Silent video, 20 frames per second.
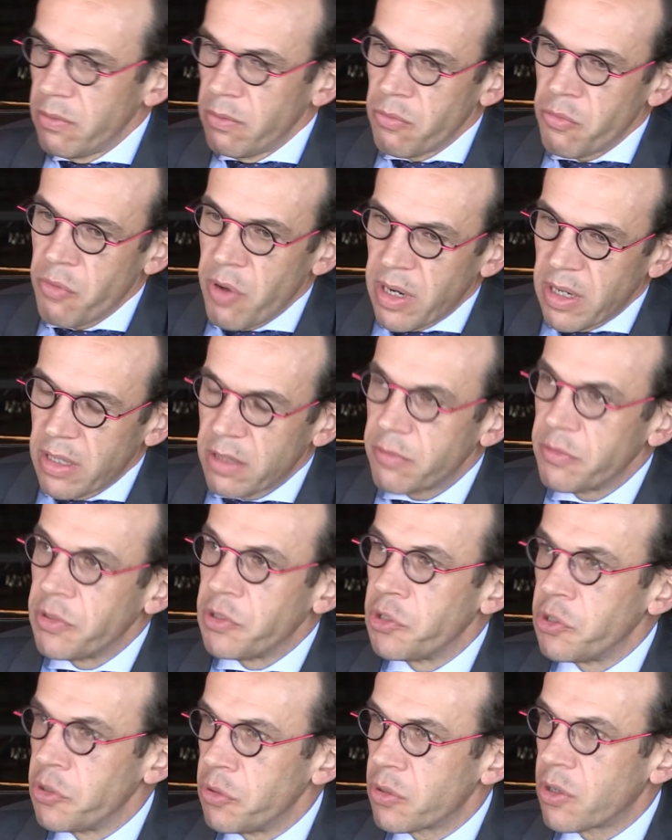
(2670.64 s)
relatively
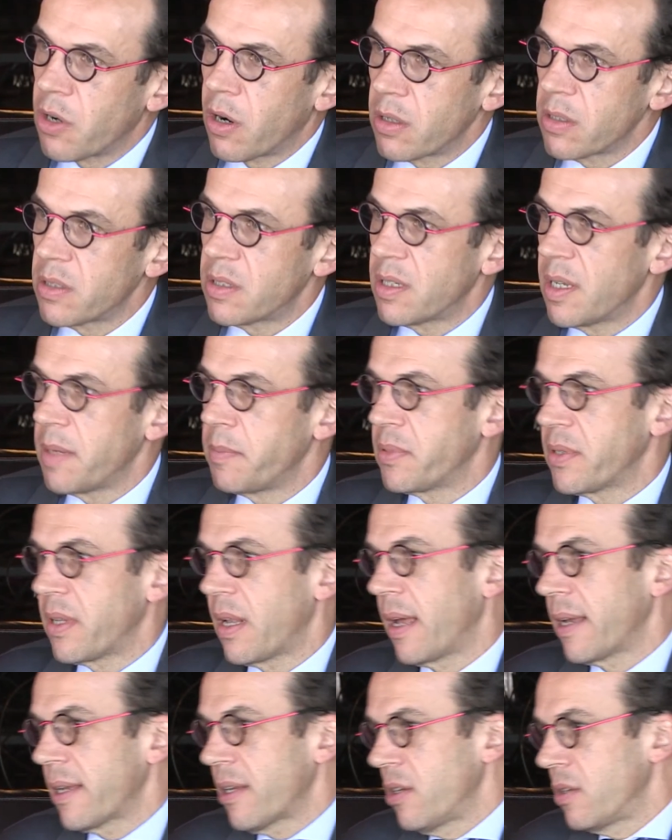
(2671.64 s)
new concepts
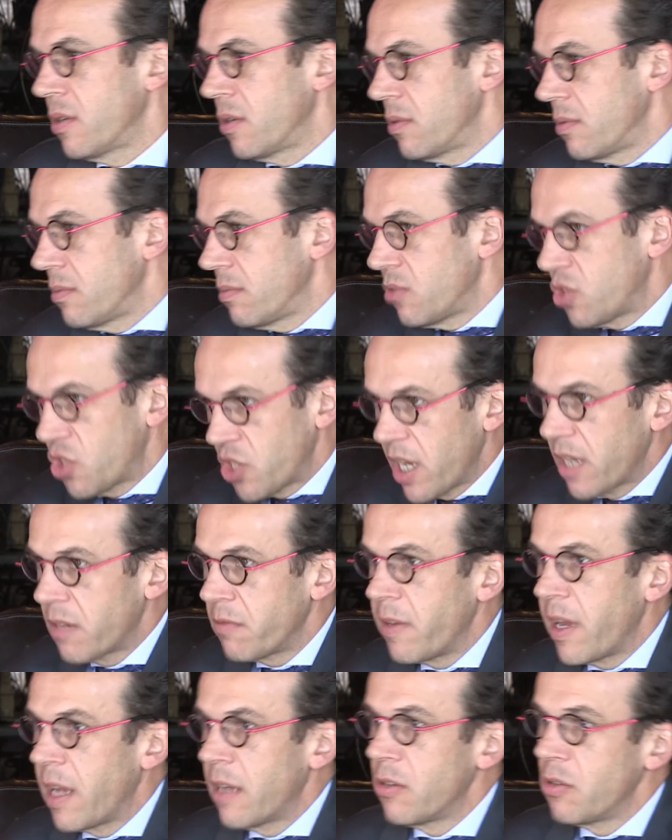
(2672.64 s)
like, shared
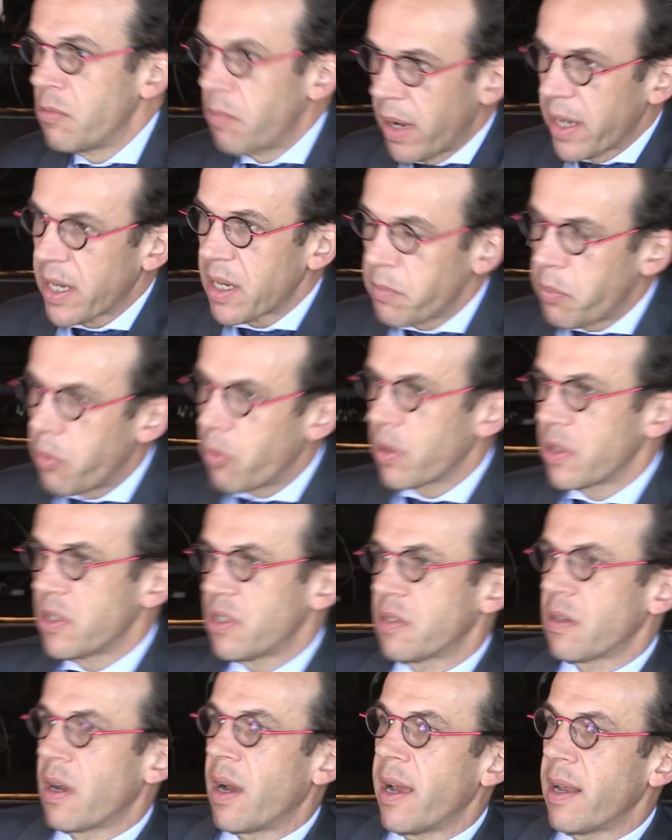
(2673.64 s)
value, Michael Porter
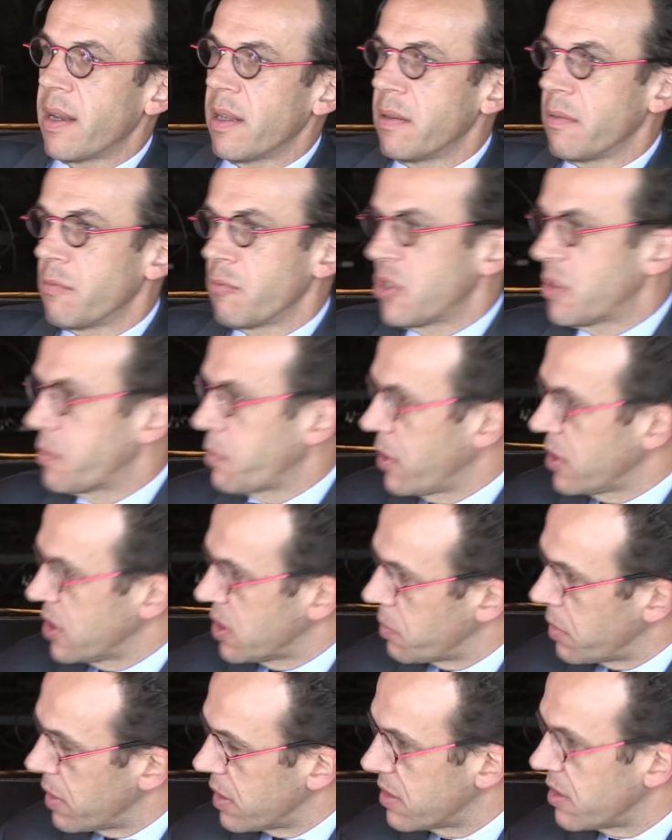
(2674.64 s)
style, and
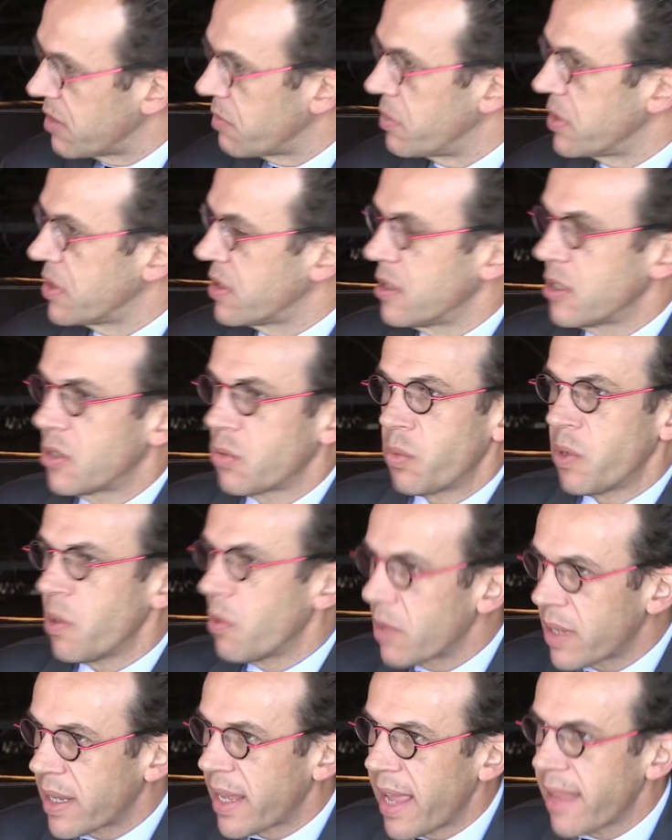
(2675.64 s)
responsibility of business. We
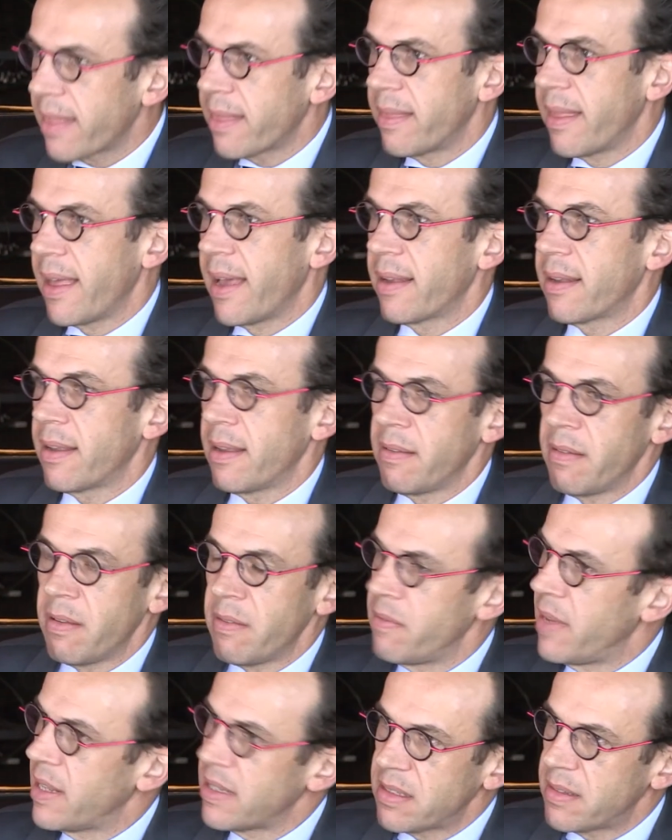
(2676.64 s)
all get that,
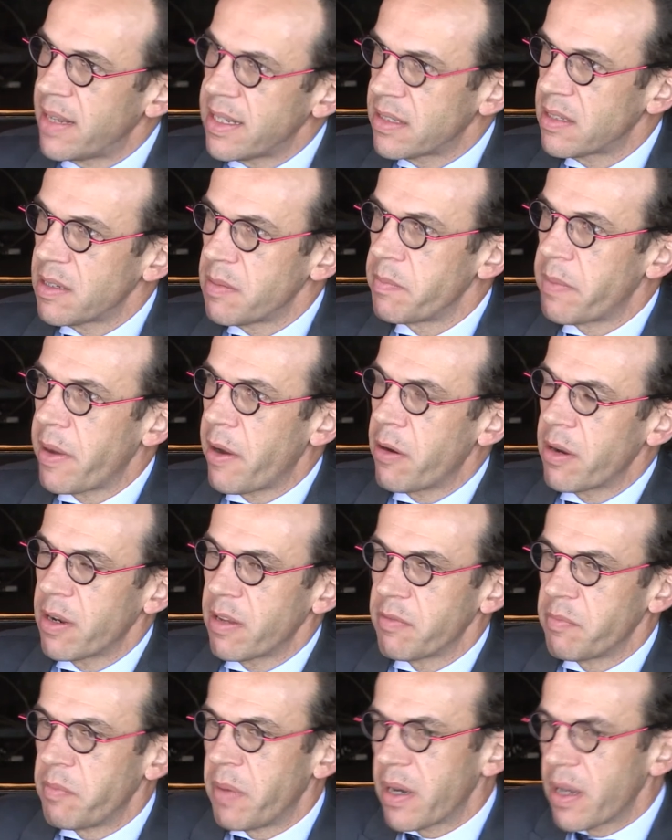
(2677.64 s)
and that's
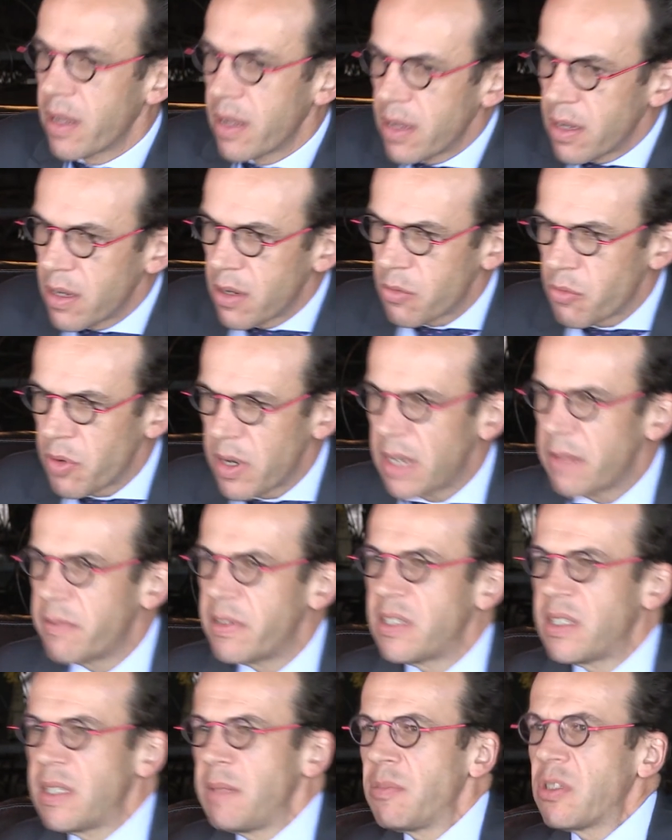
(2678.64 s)
imperative. But really, there
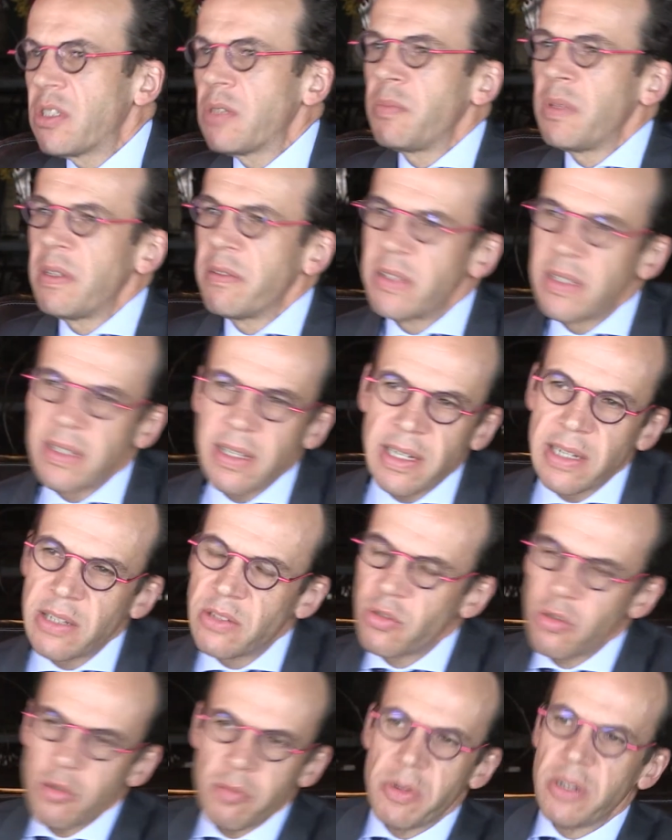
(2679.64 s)
seems to be this, and
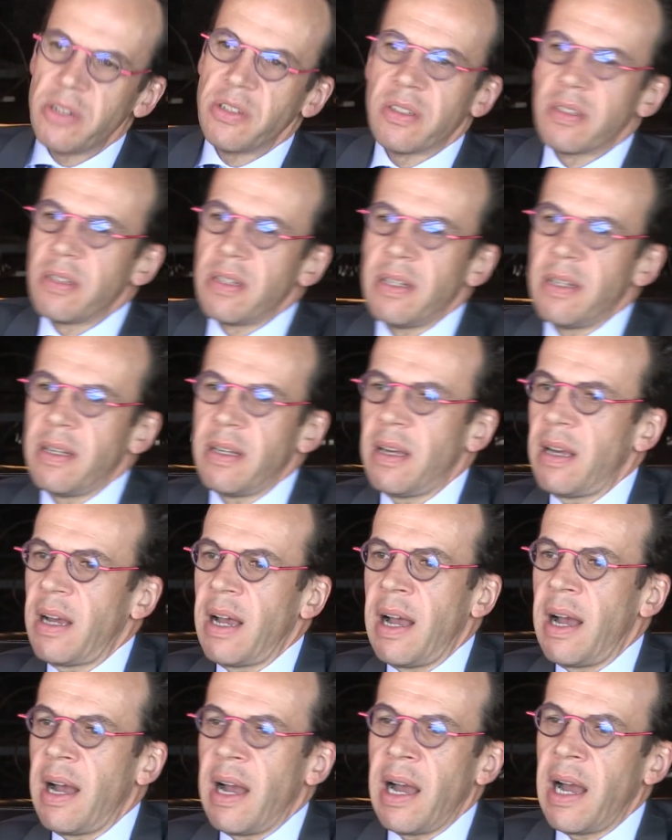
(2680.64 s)
it's almost,
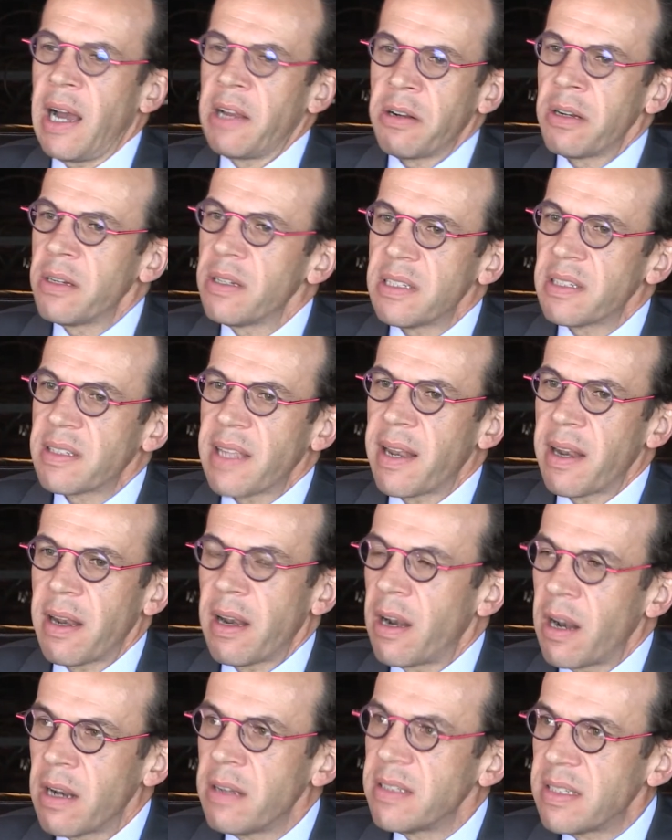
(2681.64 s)
I don't understand it.
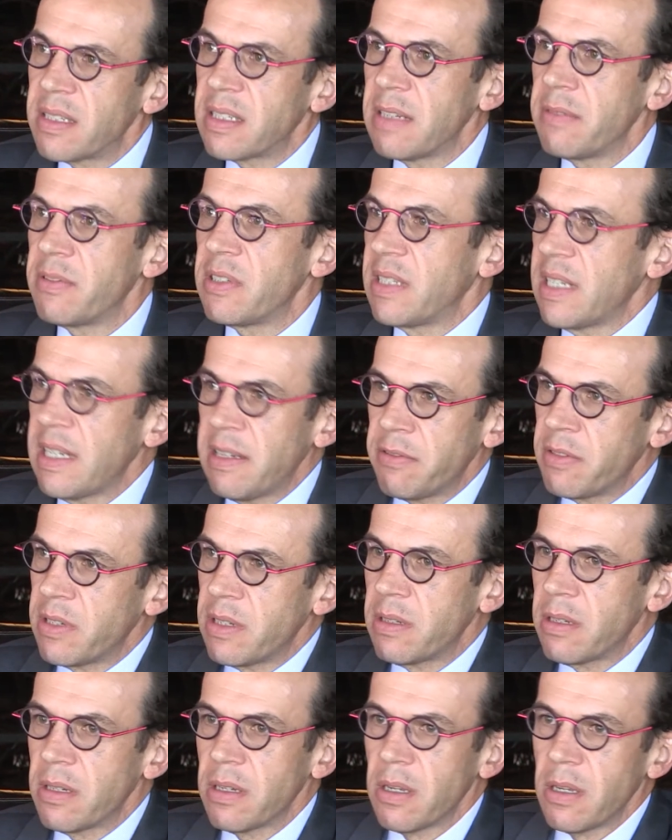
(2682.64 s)
I don't see this even
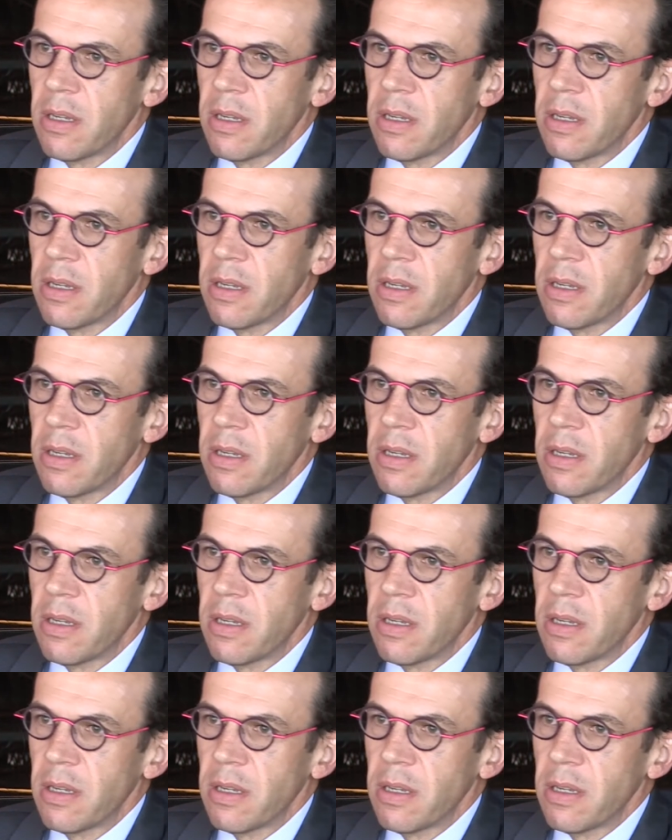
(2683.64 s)
in